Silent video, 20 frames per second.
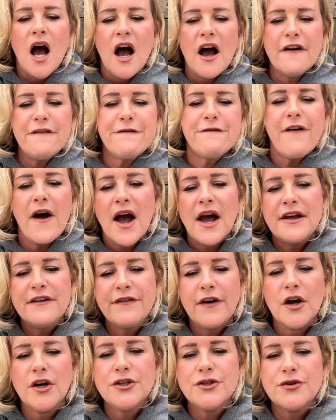a
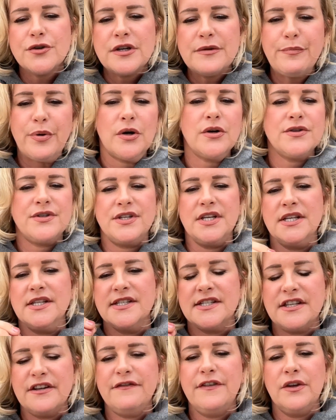
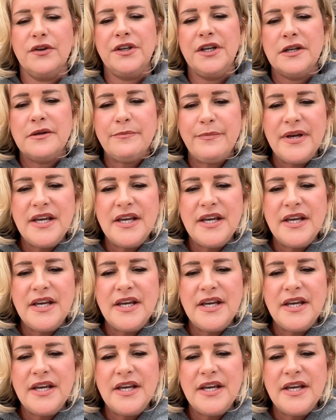500-person civilian